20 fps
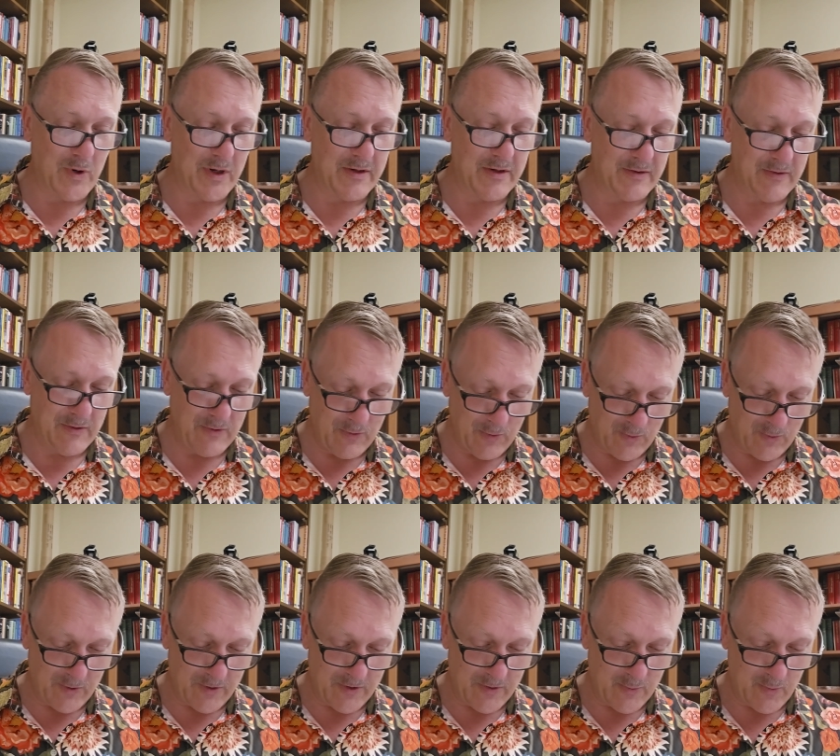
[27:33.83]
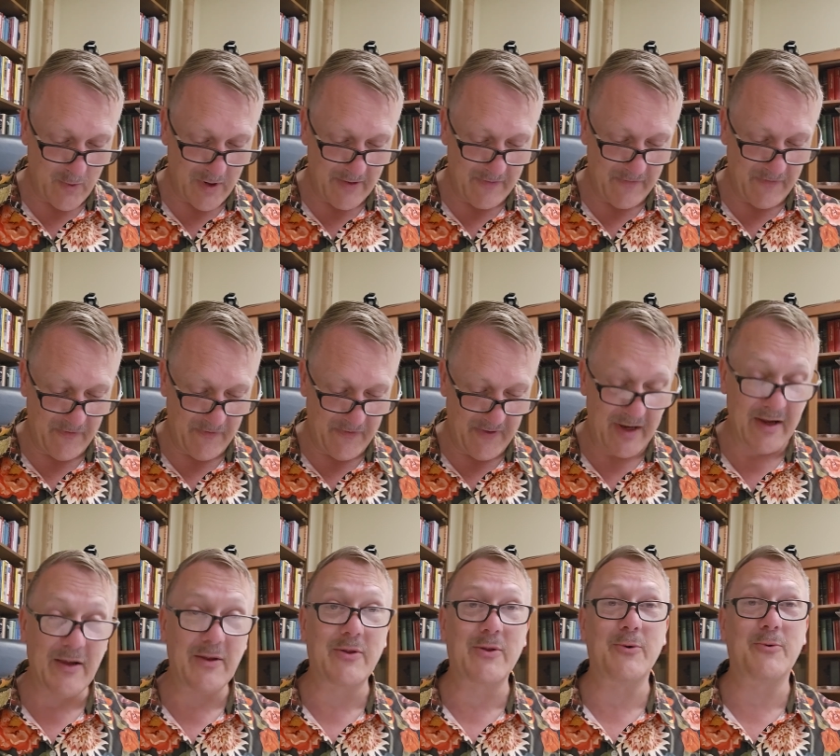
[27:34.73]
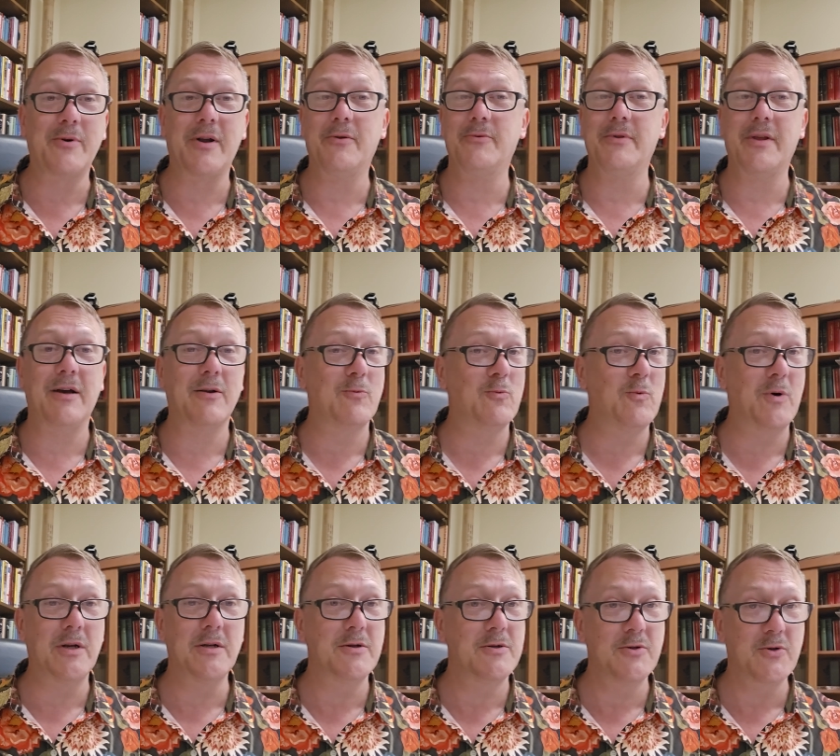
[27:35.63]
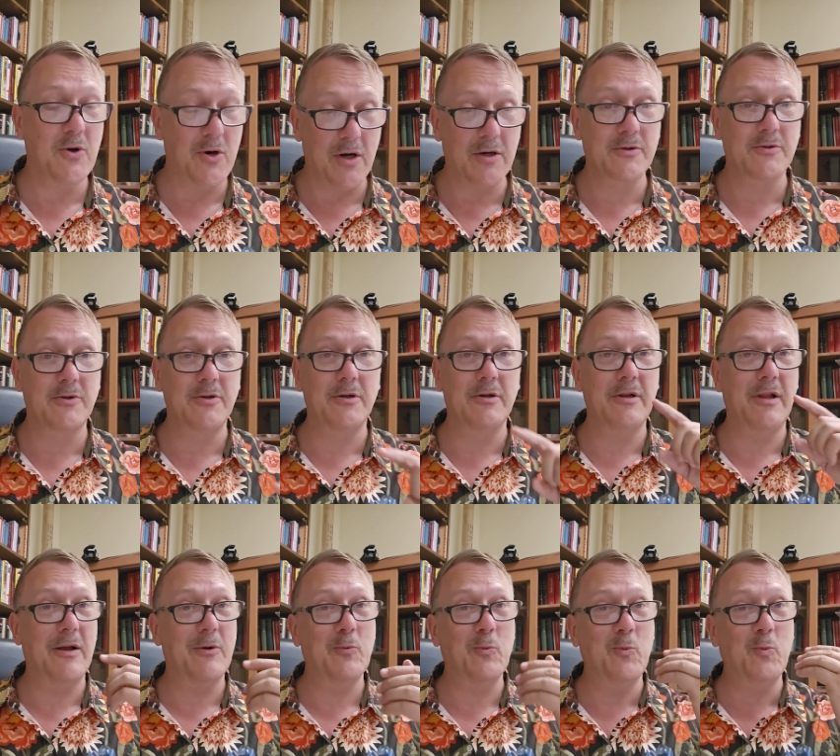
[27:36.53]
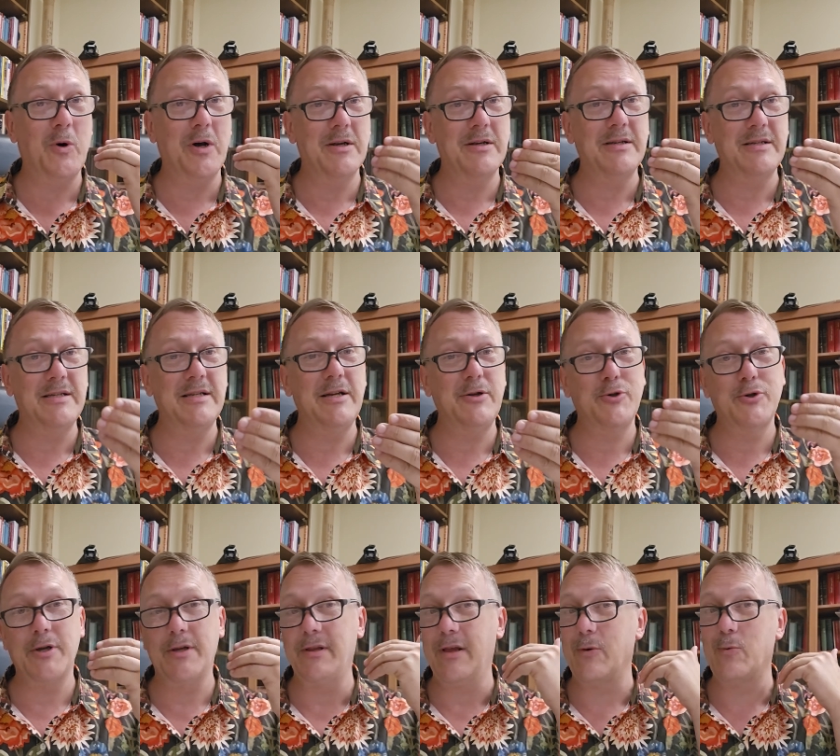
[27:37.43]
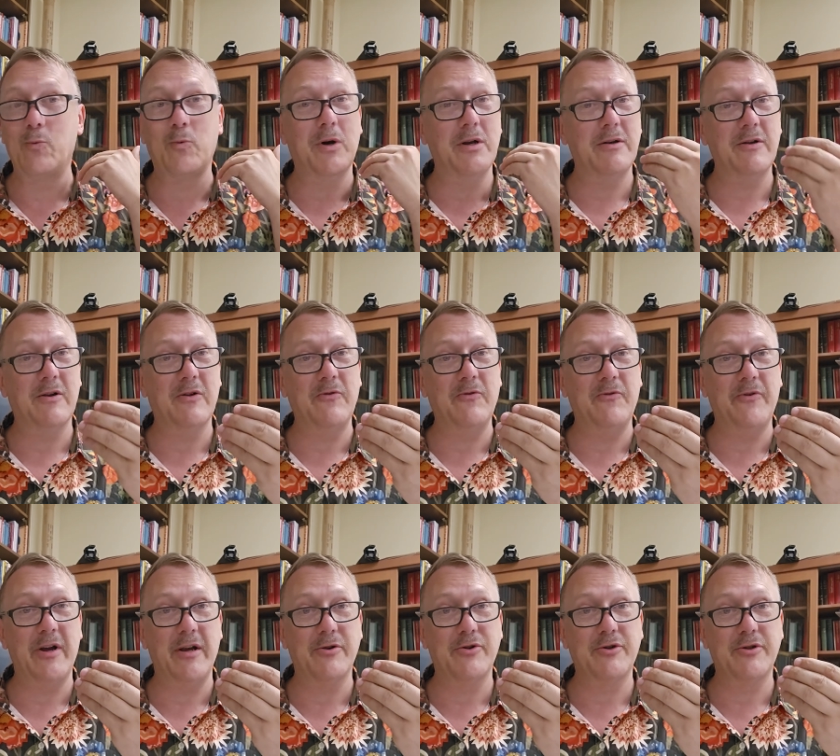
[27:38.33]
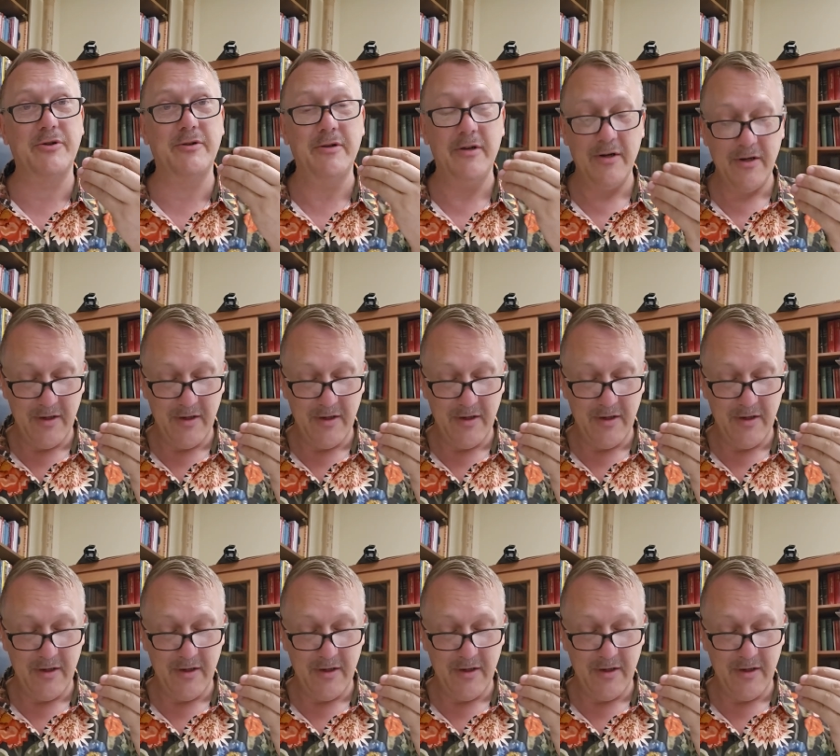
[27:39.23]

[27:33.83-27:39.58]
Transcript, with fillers: one Lord, one faith, around that one doctrine, that one teaching, that one confession